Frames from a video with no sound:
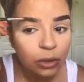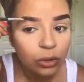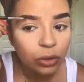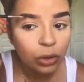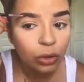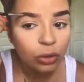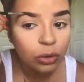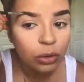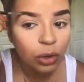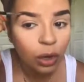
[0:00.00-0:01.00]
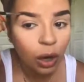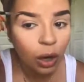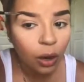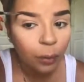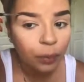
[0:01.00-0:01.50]
strokes
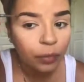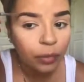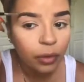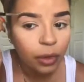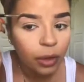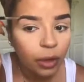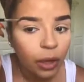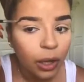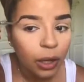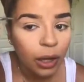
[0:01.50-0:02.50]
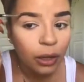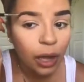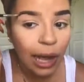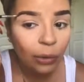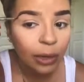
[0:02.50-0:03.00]
and kind of
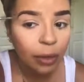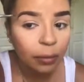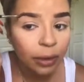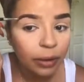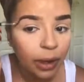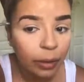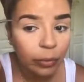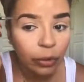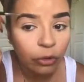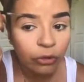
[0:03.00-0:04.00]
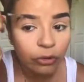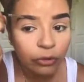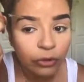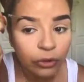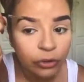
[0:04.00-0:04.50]
outline my eyebrow
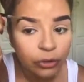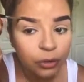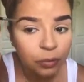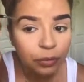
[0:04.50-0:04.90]
first.